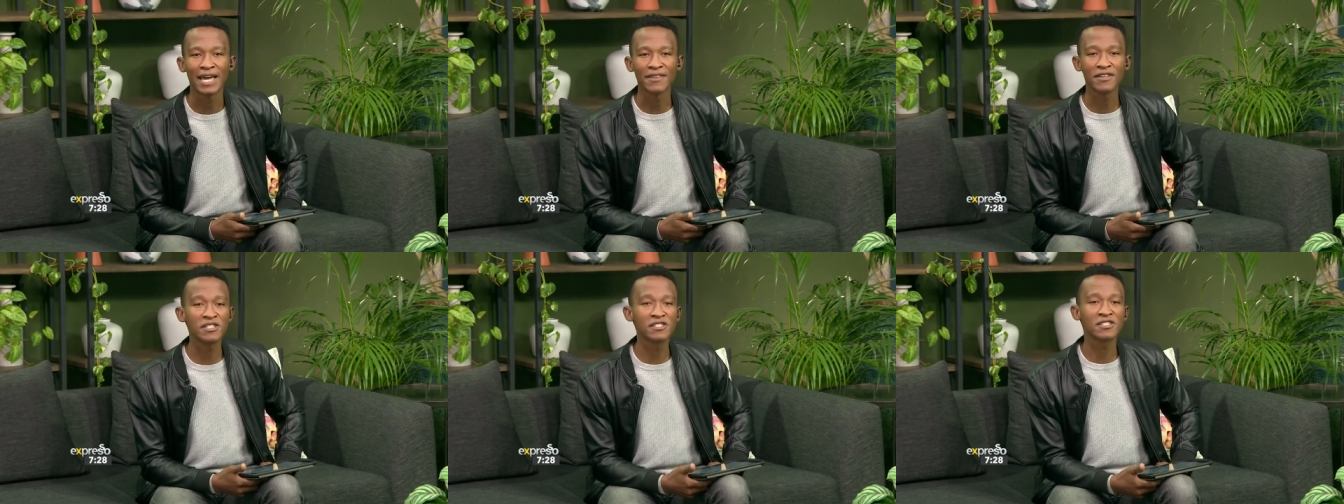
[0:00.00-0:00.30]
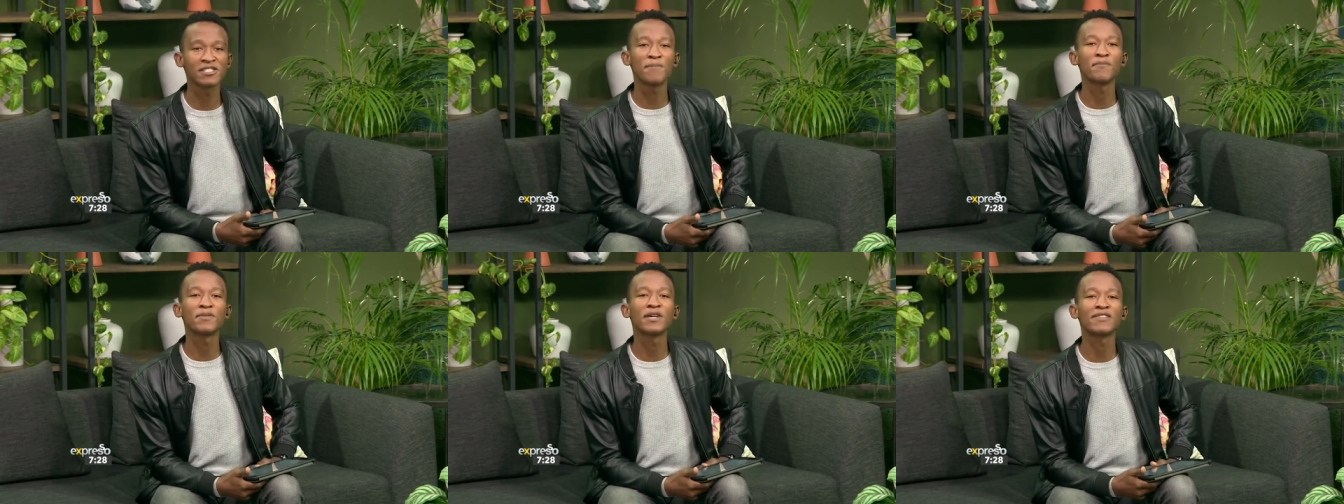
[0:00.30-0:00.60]
And
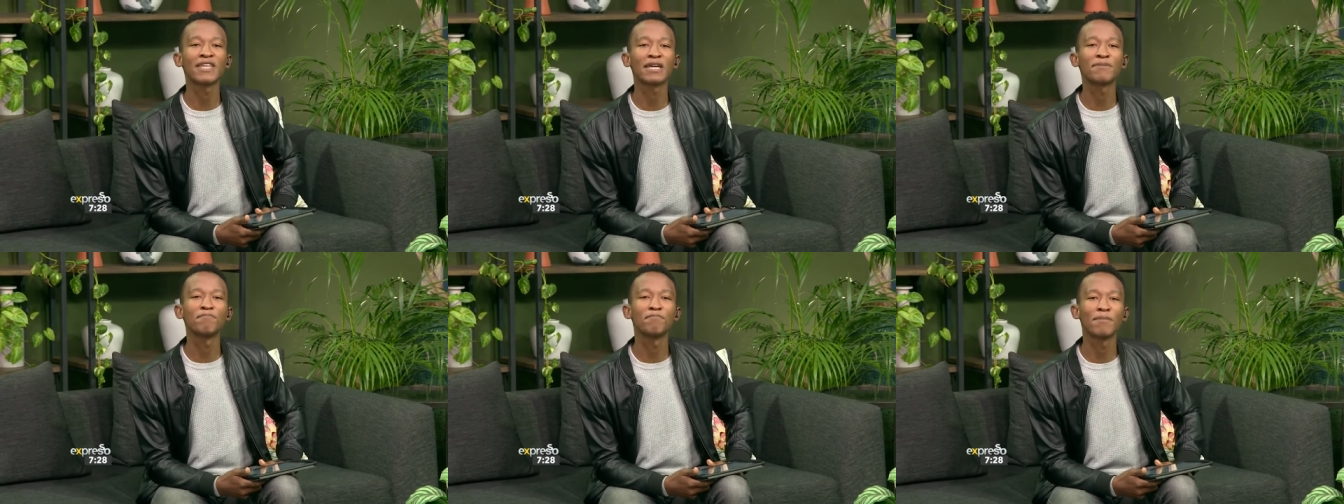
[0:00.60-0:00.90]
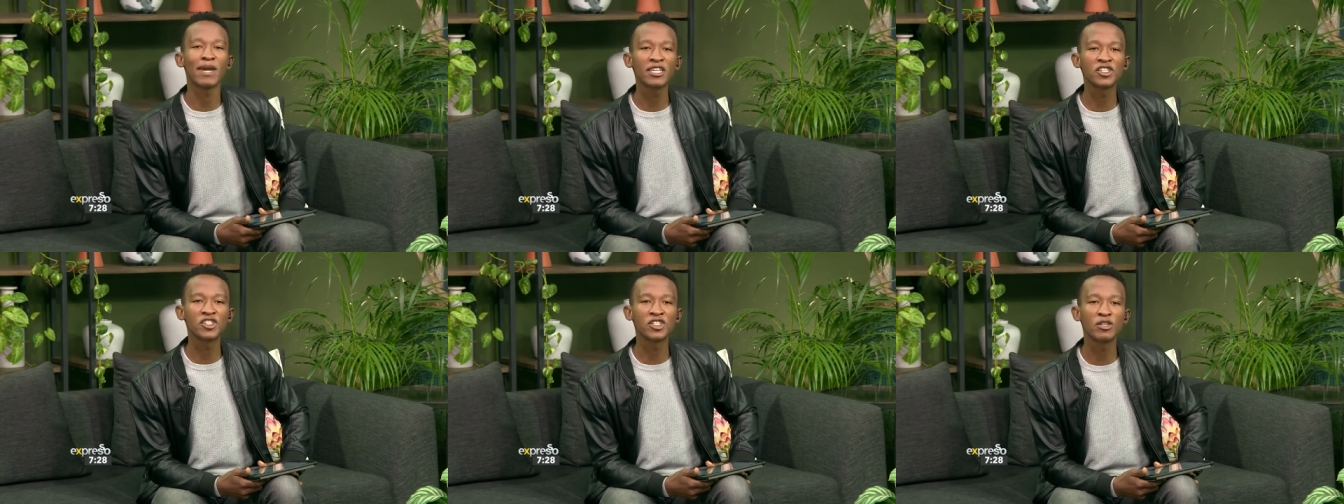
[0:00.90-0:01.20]
this is something that
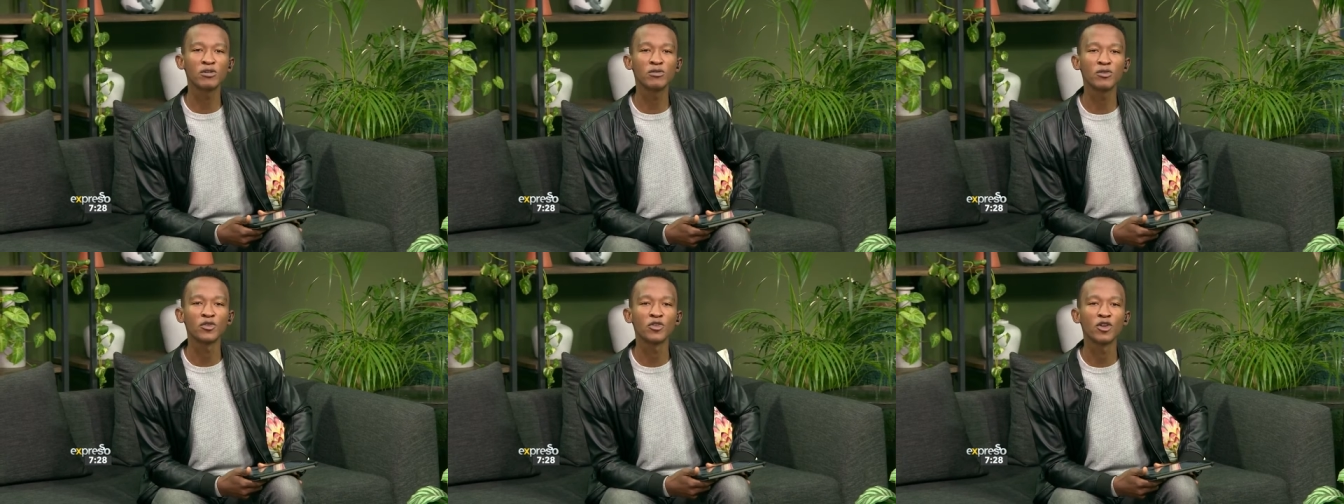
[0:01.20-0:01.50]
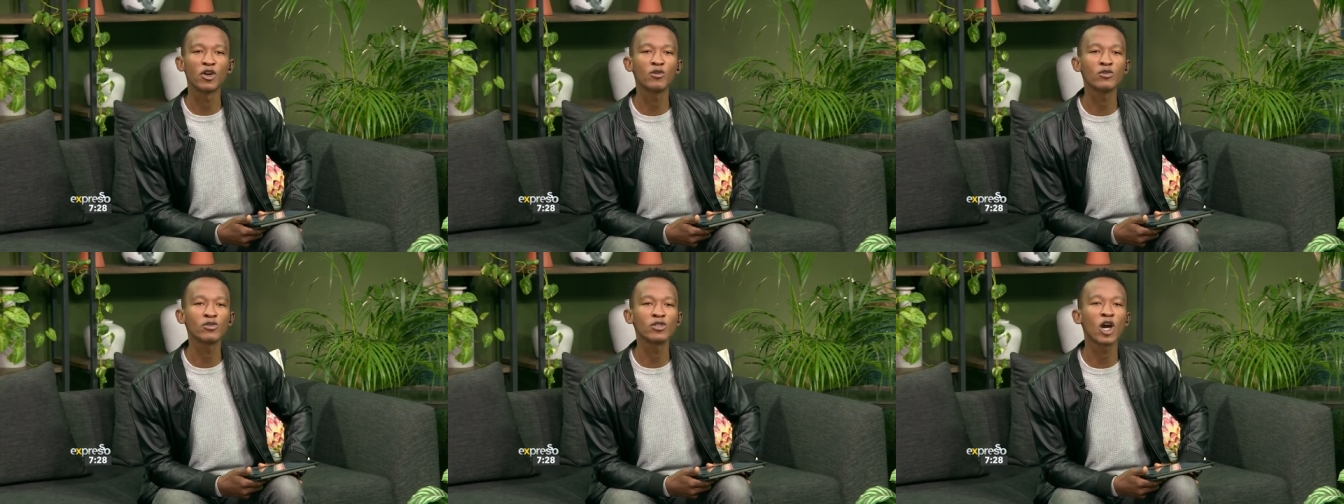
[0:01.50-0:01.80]
MedShield
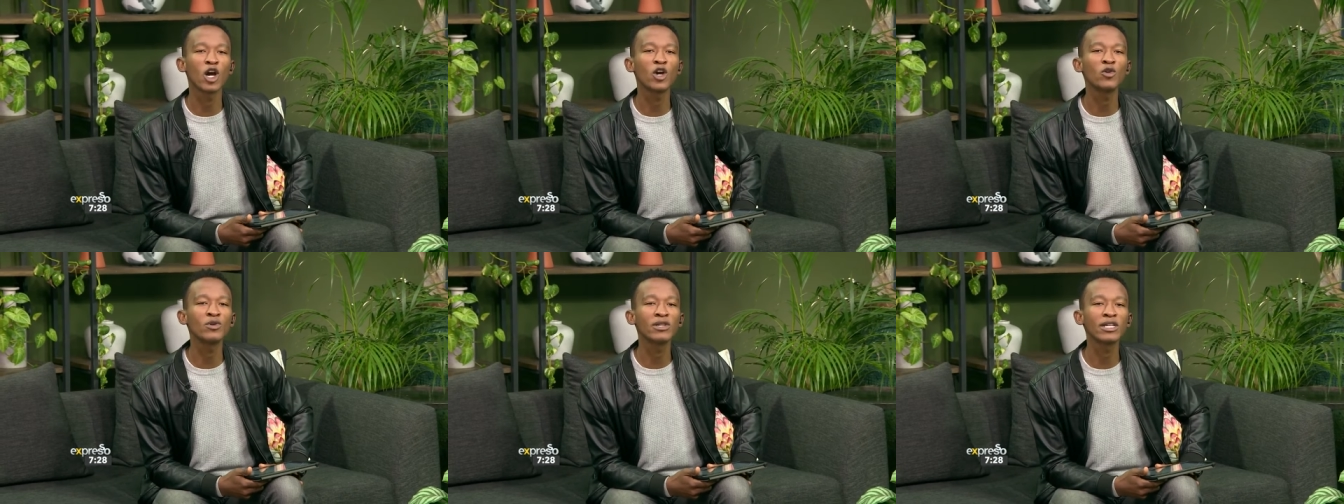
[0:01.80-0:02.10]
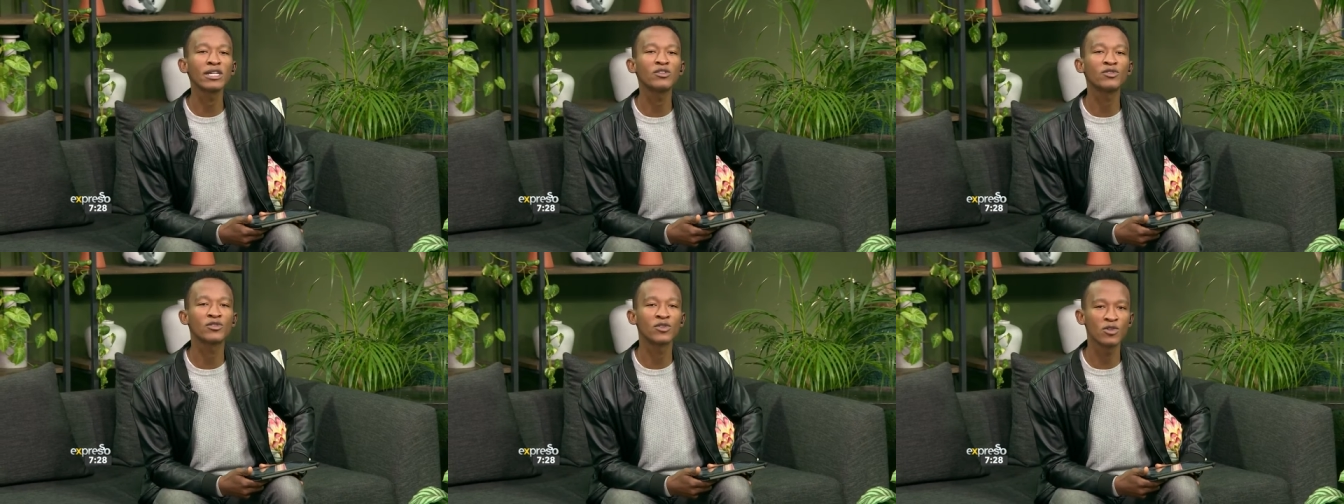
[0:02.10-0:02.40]
knows
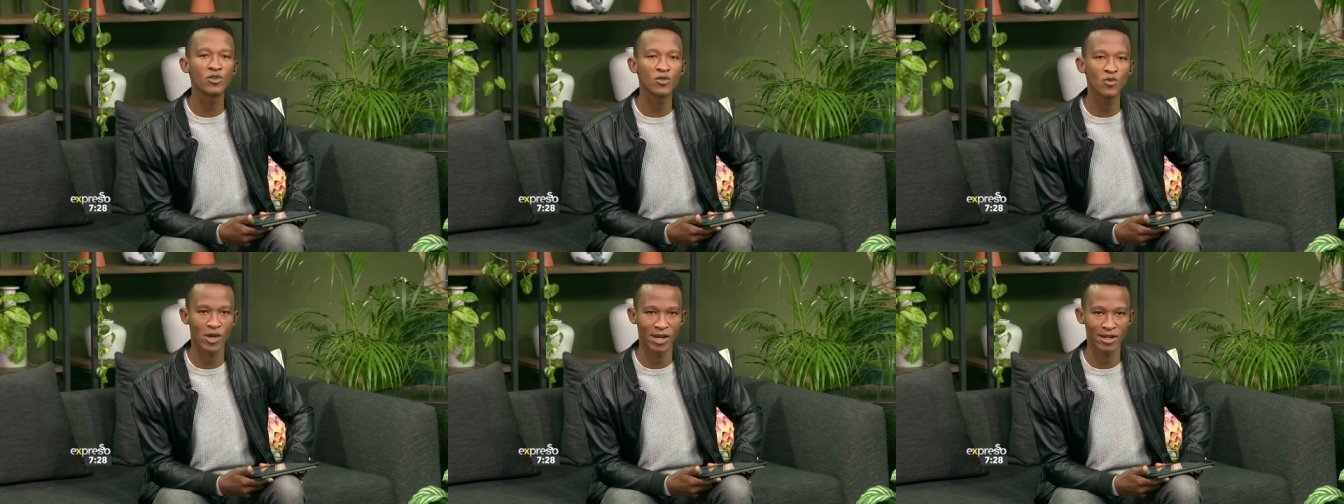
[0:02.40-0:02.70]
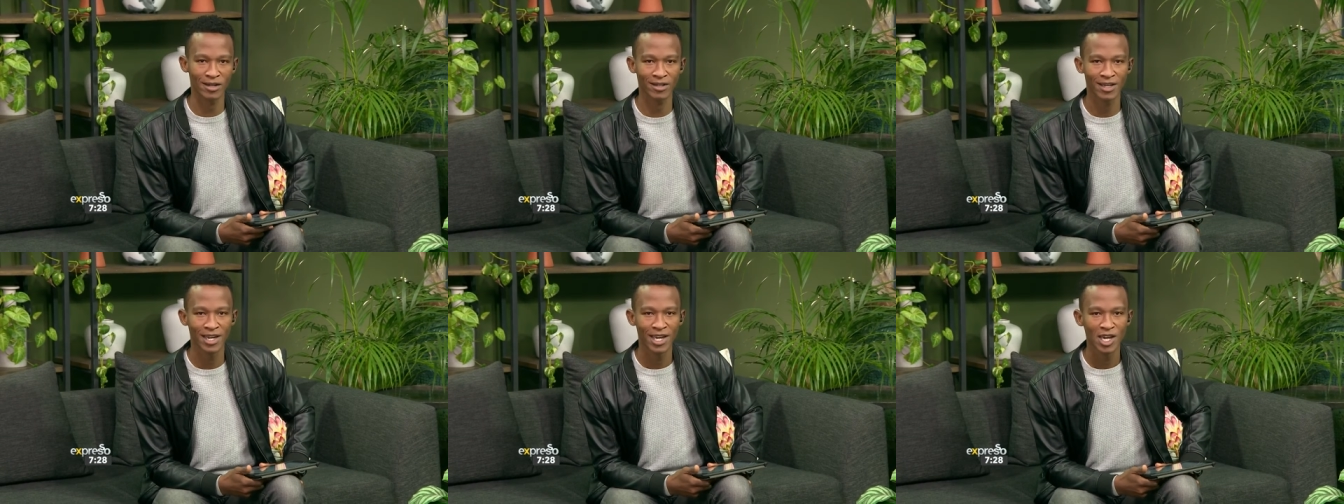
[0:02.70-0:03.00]
only too
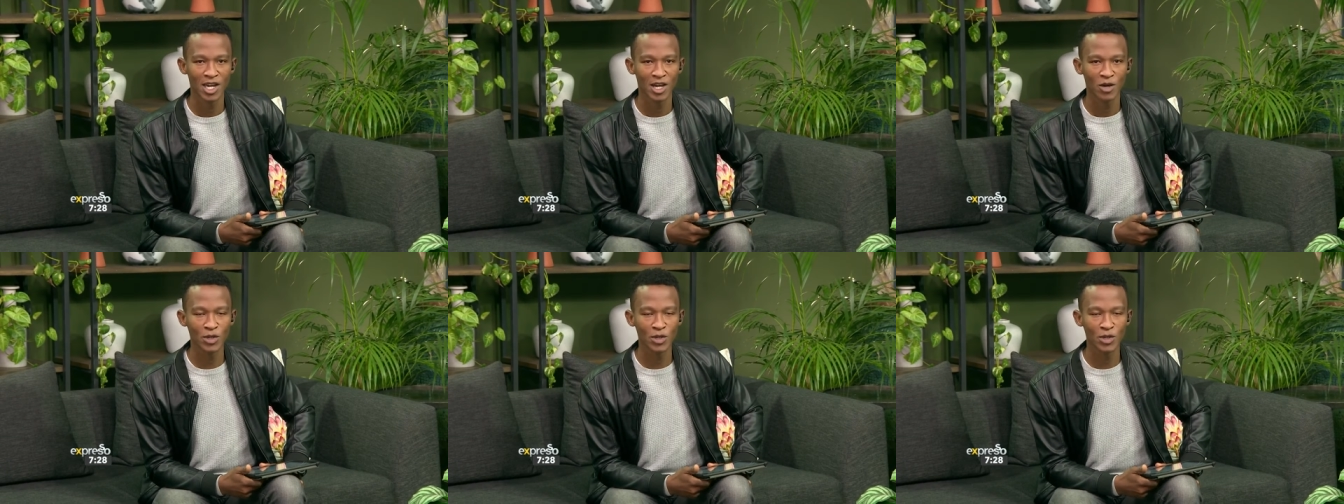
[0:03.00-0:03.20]
well.